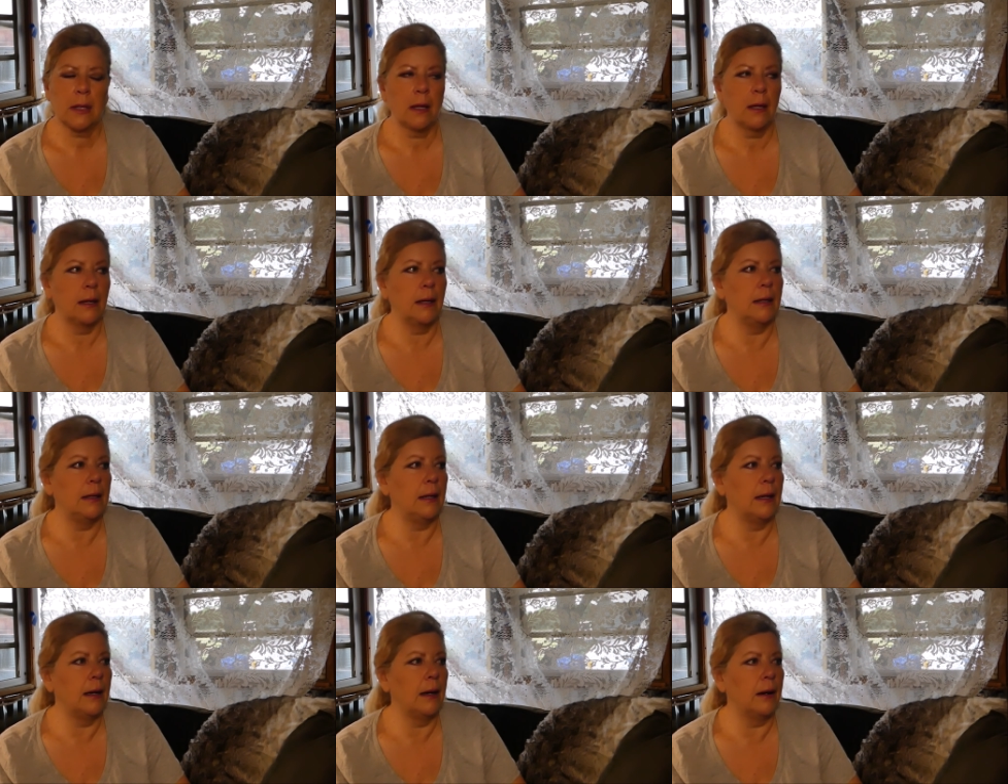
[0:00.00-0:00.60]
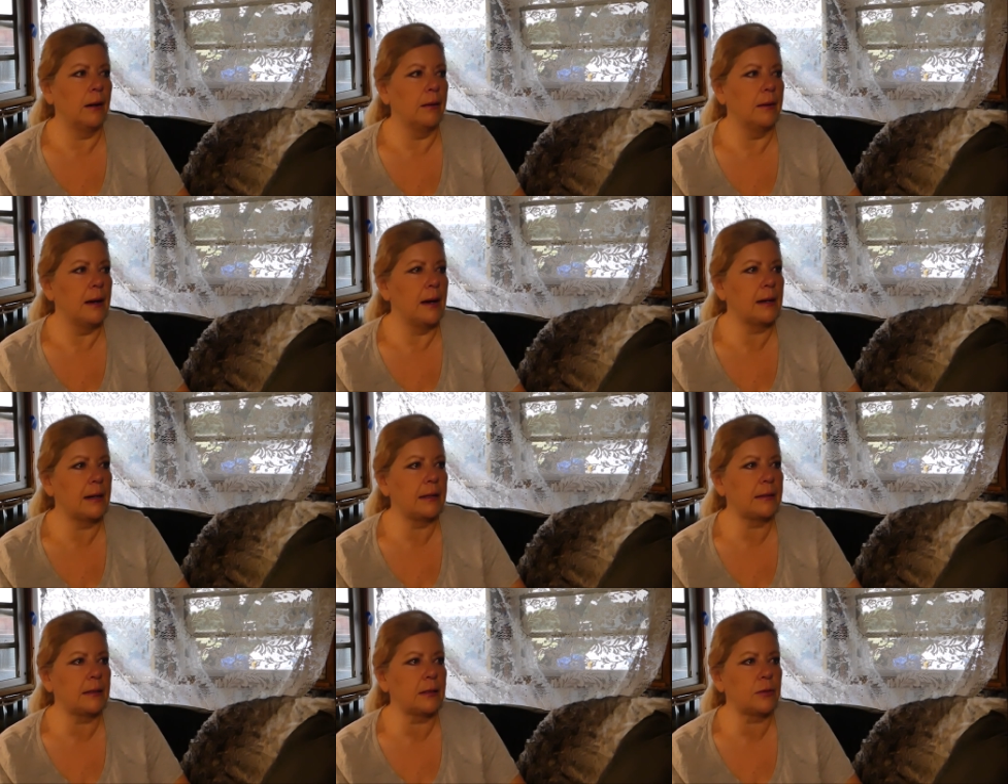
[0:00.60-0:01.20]
Anyhow, I'll
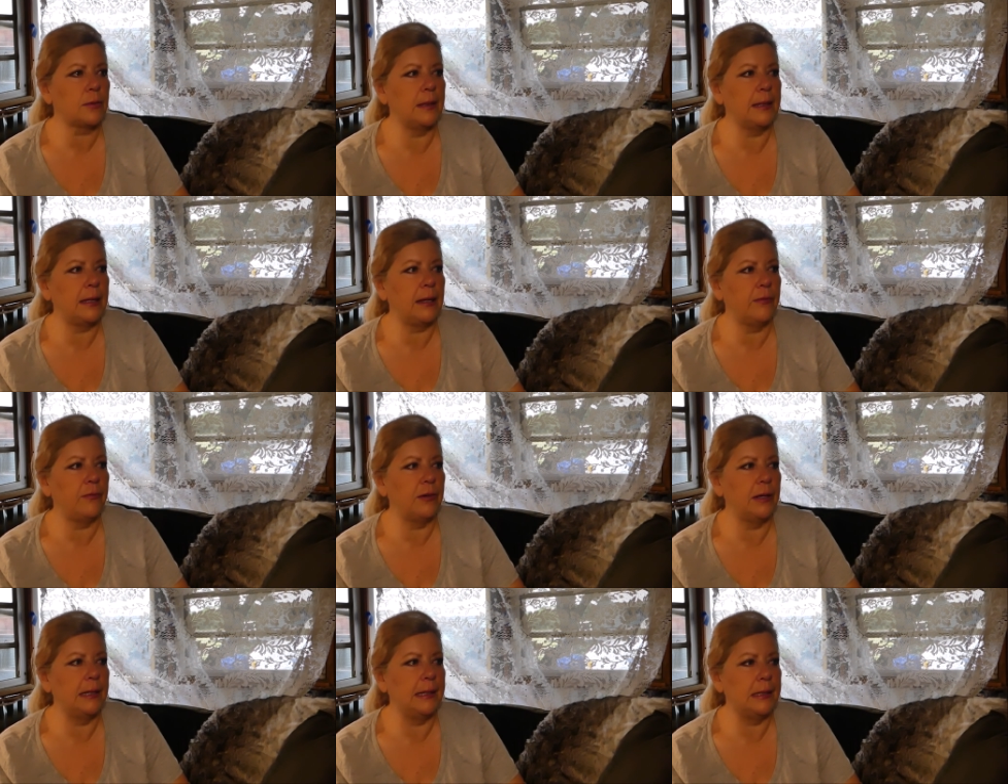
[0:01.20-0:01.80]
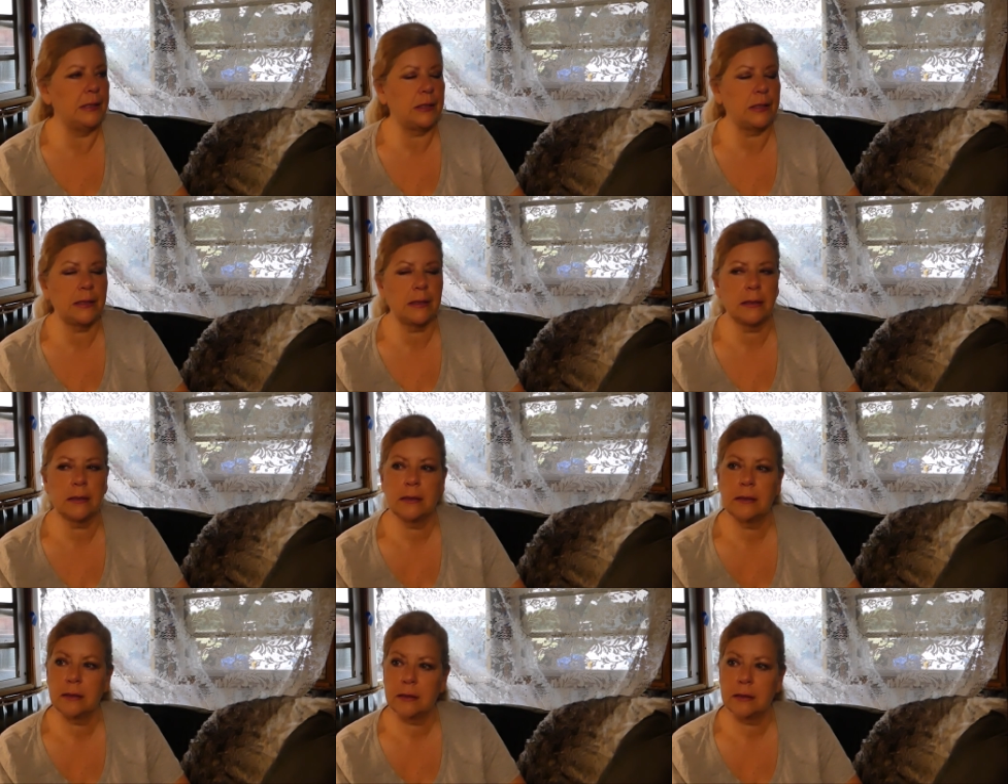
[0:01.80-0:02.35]
get the Twinkie finished.